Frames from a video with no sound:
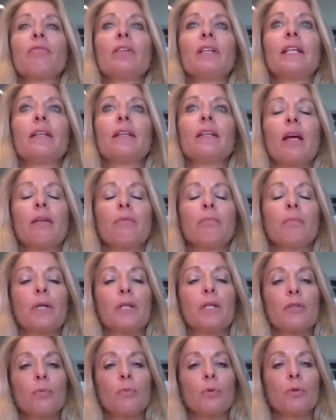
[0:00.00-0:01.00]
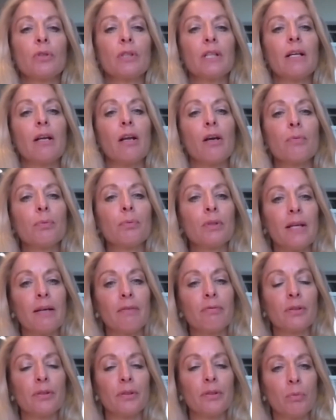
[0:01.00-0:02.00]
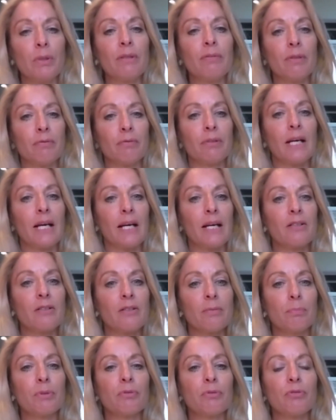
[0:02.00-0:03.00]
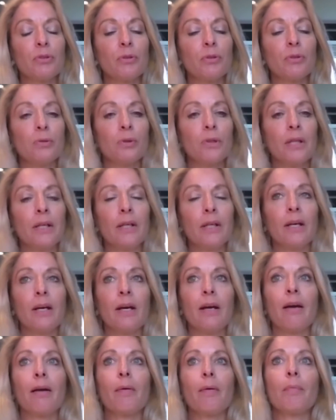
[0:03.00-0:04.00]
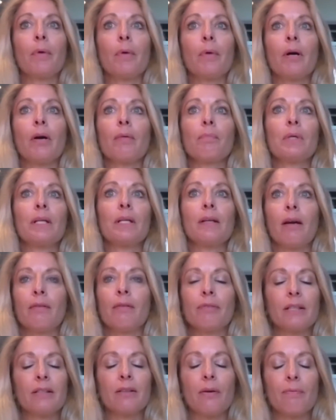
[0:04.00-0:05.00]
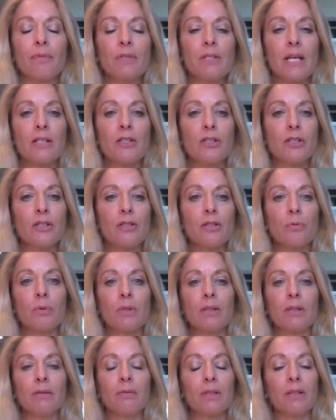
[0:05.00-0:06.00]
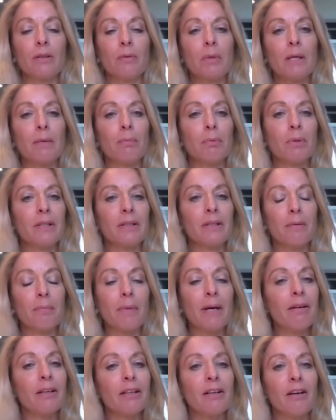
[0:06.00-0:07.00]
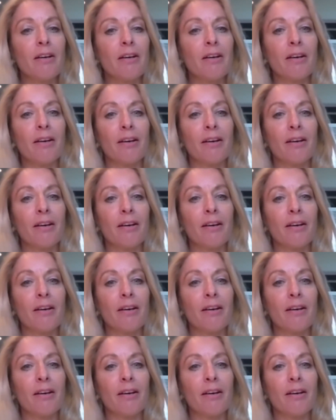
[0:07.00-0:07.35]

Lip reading: and much more on a global level than we've ever had before. I've had conversations with, you know, people in America,